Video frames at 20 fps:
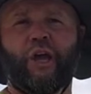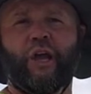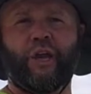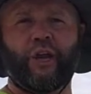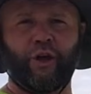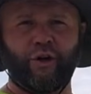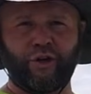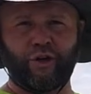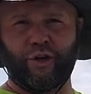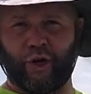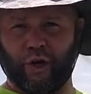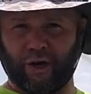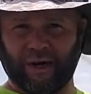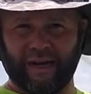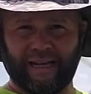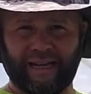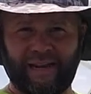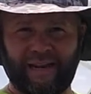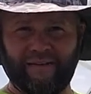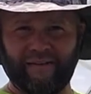you're, you're
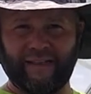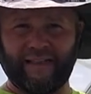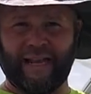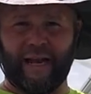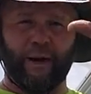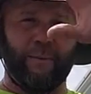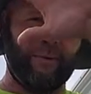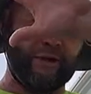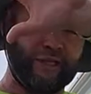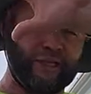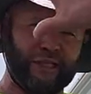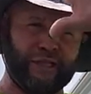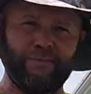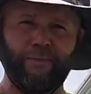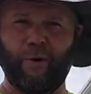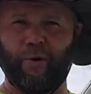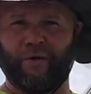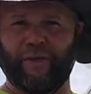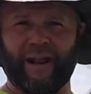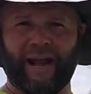gonna leave it there but
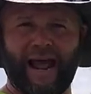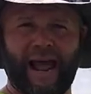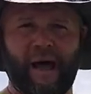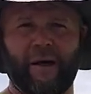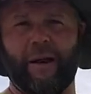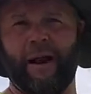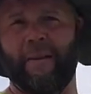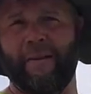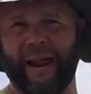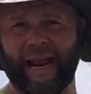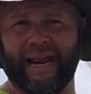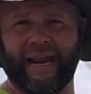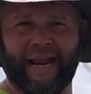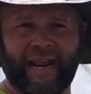smooth it out and make it